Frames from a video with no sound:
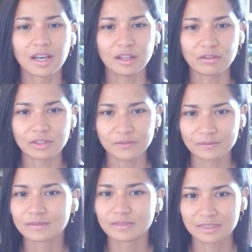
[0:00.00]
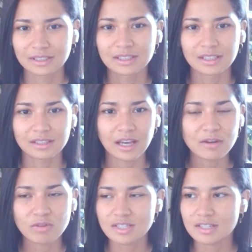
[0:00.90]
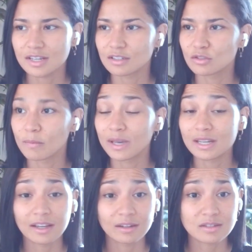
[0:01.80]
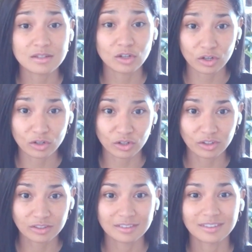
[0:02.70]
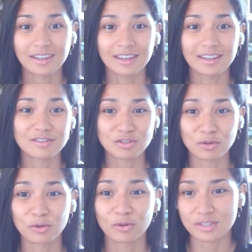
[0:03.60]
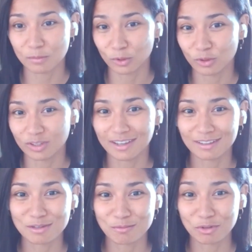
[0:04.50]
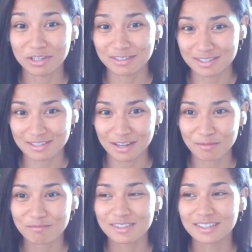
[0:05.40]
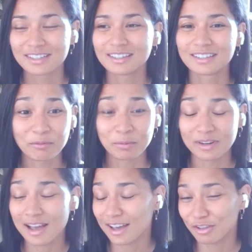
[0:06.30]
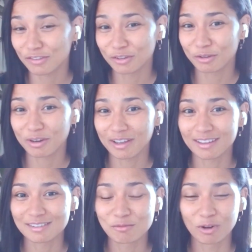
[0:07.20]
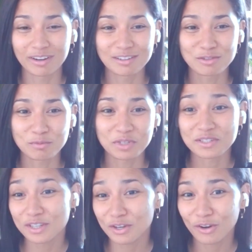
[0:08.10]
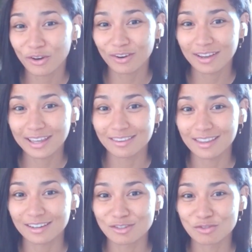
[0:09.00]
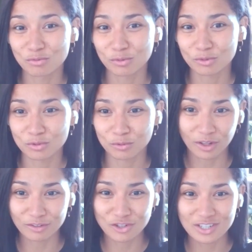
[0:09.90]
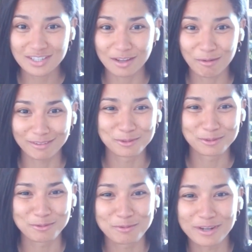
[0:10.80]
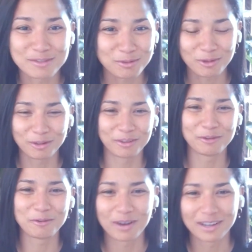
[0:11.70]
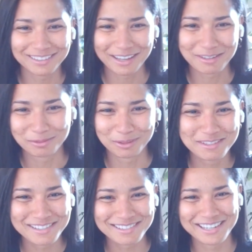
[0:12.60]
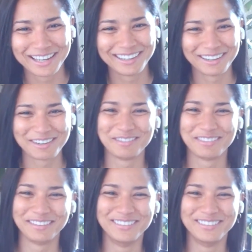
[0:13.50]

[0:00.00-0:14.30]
I love it. Yeah. I resonate. So my dad is a doctor. And so similarly had someone in STEM. But I, on the other hand, wanted to be a singer and then a zoologist. I wanted to rescue all the wild animals and take care of them.